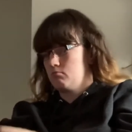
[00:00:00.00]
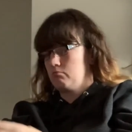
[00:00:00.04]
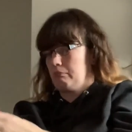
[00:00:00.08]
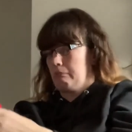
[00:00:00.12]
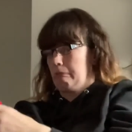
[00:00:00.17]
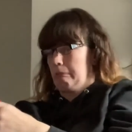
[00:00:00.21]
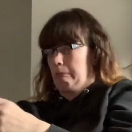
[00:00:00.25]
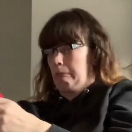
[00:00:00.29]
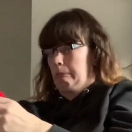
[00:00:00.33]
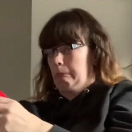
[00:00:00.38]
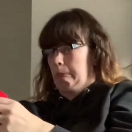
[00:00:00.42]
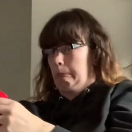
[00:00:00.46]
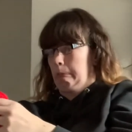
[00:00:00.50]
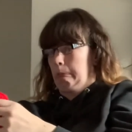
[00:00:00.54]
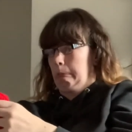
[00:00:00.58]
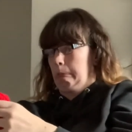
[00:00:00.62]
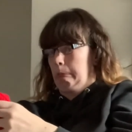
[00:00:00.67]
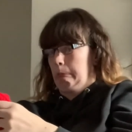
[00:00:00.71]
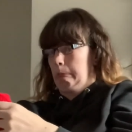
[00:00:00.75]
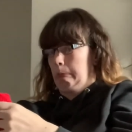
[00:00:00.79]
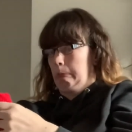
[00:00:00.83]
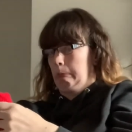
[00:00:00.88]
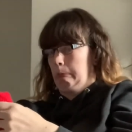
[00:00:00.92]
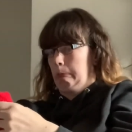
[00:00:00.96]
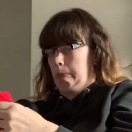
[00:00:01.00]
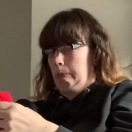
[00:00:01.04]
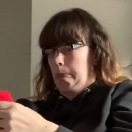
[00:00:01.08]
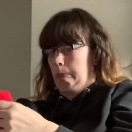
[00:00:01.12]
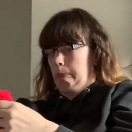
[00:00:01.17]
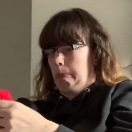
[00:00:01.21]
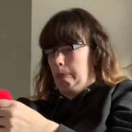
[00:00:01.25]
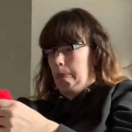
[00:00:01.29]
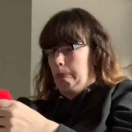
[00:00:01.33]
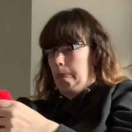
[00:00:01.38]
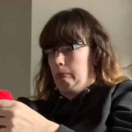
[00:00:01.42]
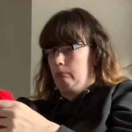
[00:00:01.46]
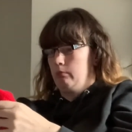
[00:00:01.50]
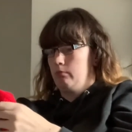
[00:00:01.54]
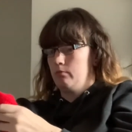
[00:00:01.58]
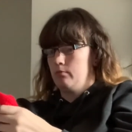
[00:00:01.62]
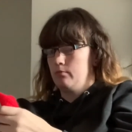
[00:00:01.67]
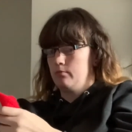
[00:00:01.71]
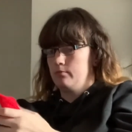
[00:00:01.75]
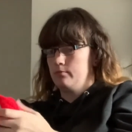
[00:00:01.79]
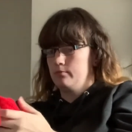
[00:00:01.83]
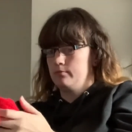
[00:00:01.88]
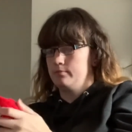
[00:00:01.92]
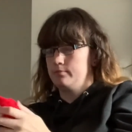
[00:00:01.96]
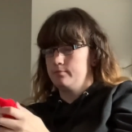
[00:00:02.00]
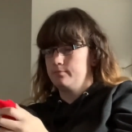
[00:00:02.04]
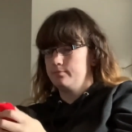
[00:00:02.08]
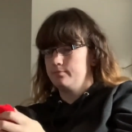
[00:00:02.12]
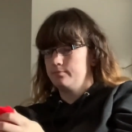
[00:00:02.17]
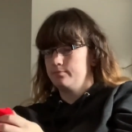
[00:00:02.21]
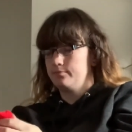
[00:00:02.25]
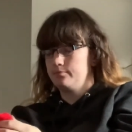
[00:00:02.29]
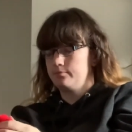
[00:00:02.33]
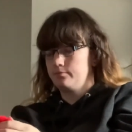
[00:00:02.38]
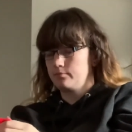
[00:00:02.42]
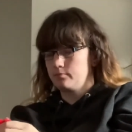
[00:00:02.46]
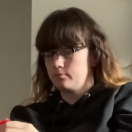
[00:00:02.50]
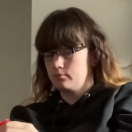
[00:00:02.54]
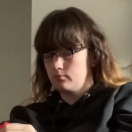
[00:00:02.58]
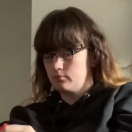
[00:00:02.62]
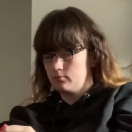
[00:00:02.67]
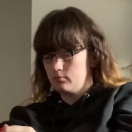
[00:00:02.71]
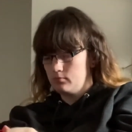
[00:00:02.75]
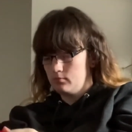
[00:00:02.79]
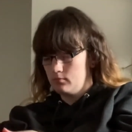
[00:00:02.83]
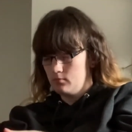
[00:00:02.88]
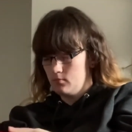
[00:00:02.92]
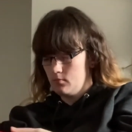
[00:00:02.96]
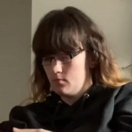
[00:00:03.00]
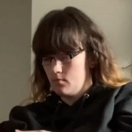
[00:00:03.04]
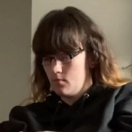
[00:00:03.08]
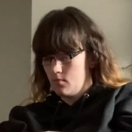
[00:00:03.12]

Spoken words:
No one is speaking in this clip.